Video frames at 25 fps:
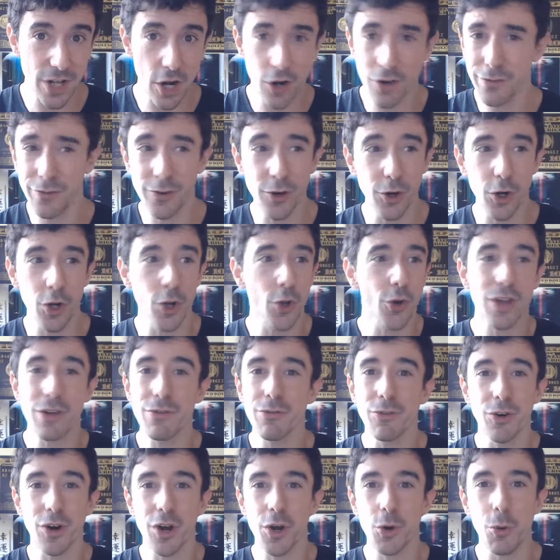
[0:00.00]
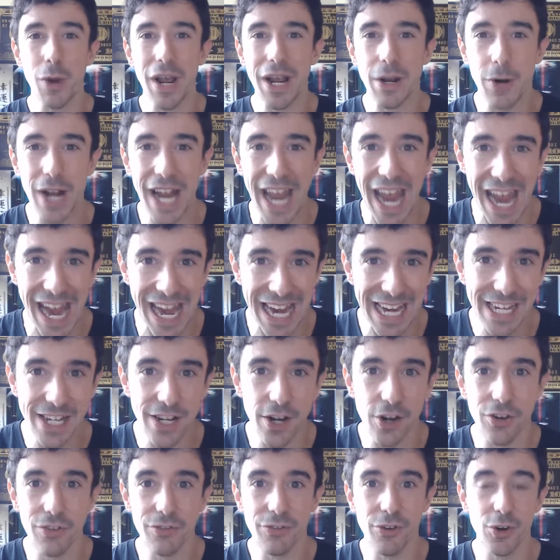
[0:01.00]
not if you're looking for a quick
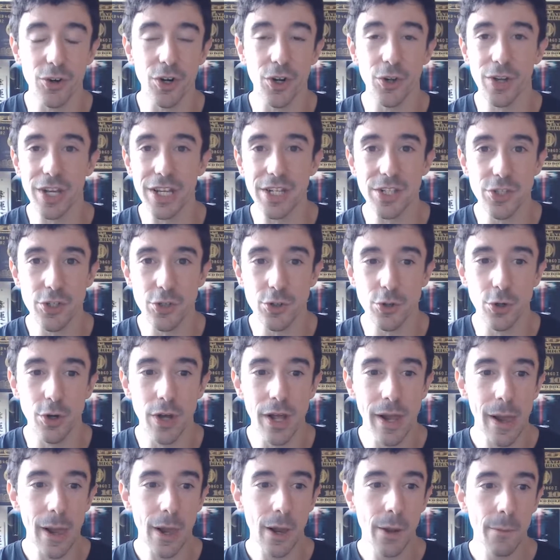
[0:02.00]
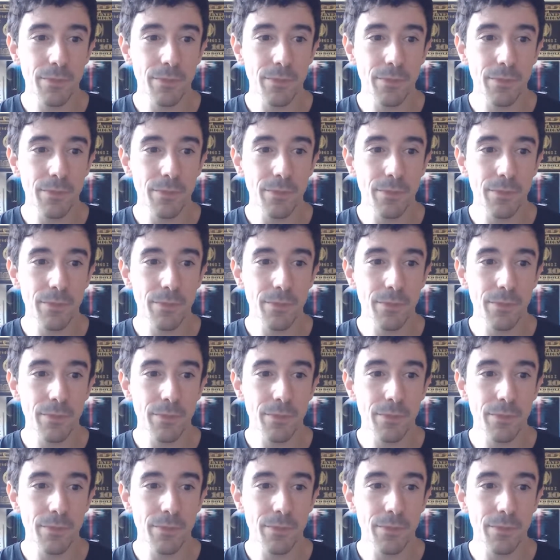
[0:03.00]
gain, or if you're looking to